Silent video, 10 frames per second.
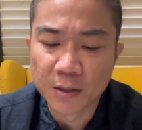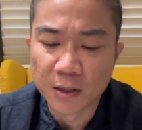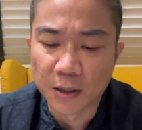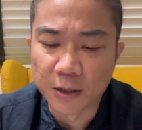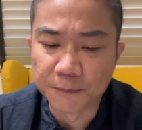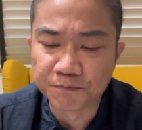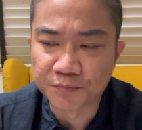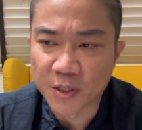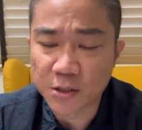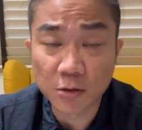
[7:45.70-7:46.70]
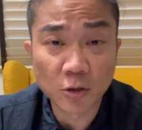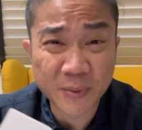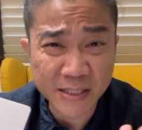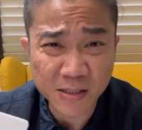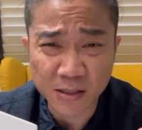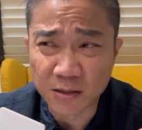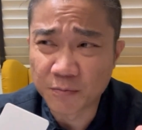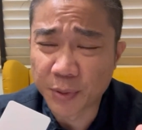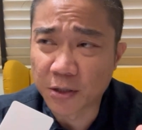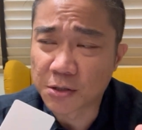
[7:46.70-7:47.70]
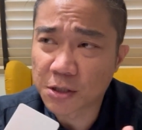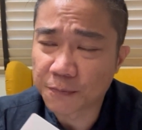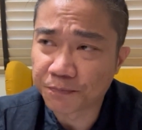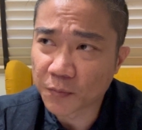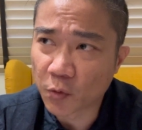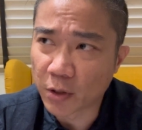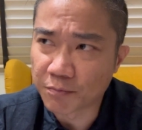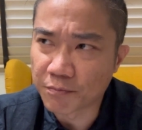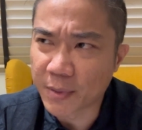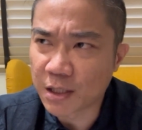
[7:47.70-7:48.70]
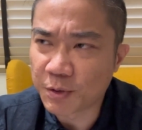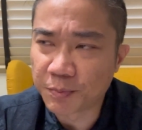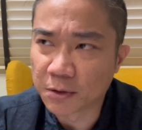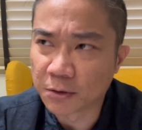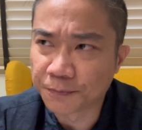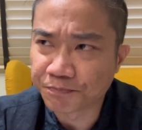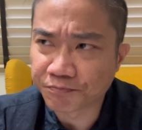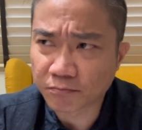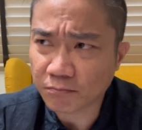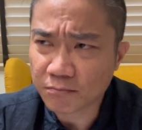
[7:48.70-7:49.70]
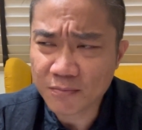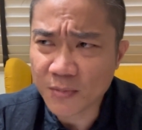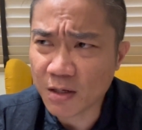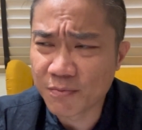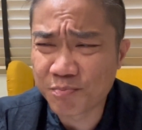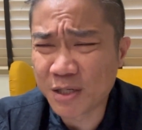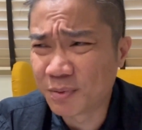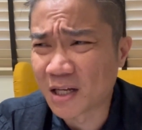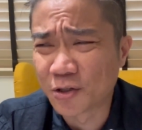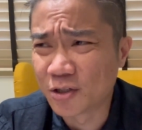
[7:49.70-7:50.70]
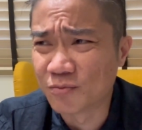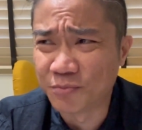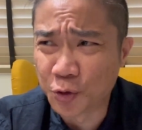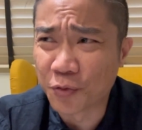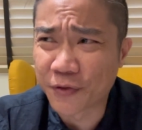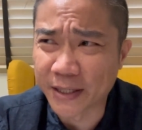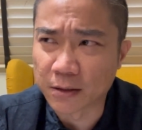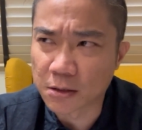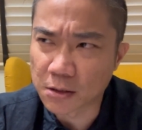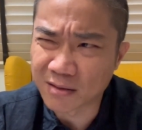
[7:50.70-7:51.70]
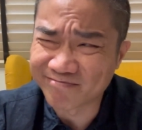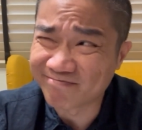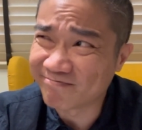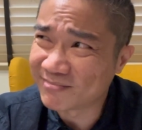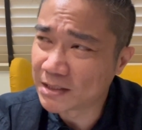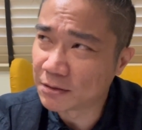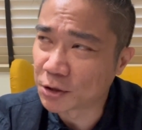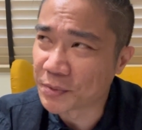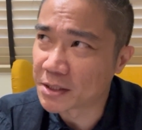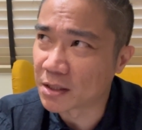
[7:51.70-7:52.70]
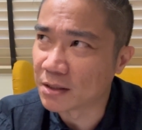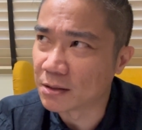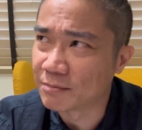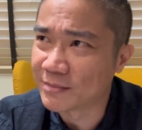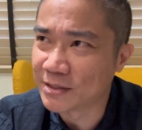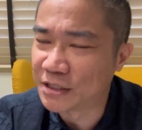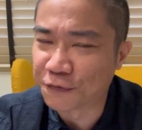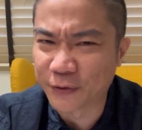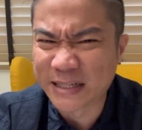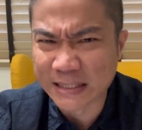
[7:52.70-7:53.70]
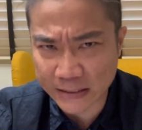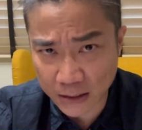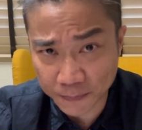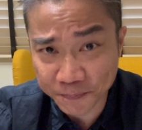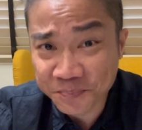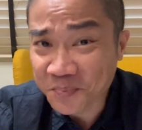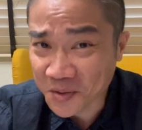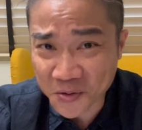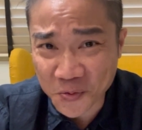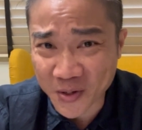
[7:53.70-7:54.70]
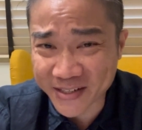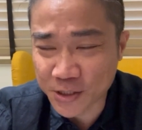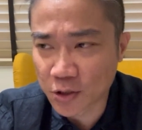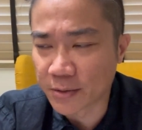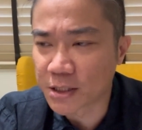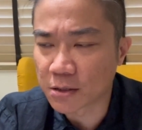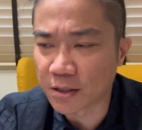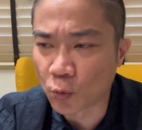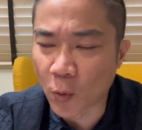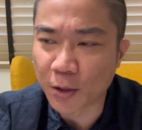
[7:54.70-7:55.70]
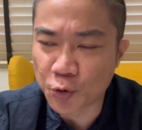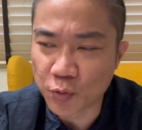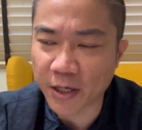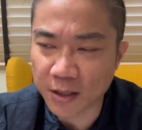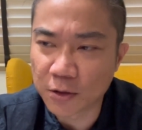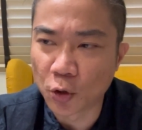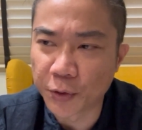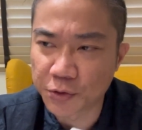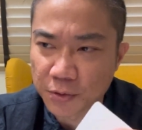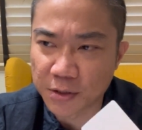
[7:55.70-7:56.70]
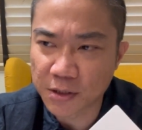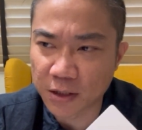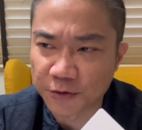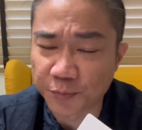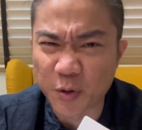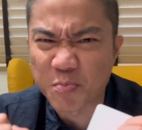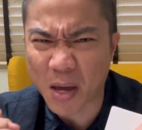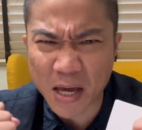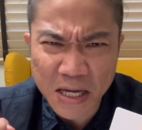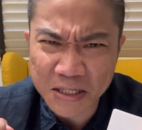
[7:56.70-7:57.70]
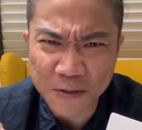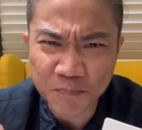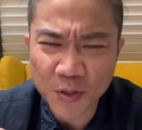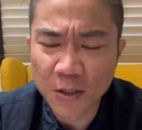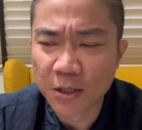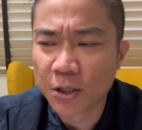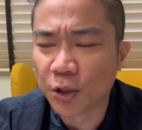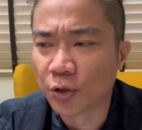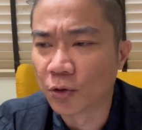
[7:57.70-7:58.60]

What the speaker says: It's not going to be easy because, well, many people are going to do things, shall we say, differently, right? So while you can go into this kind of prepared, you